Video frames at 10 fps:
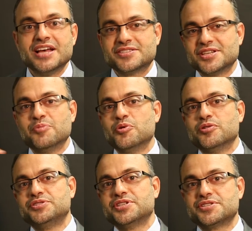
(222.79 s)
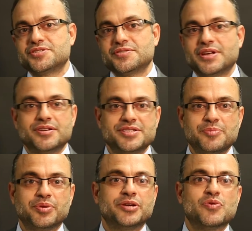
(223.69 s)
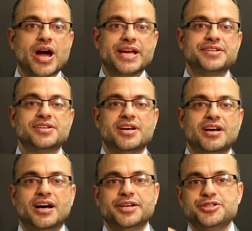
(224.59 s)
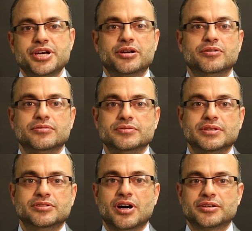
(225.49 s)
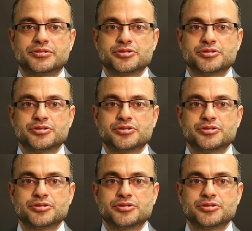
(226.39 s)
Some will just simply write, I shadowed Dr.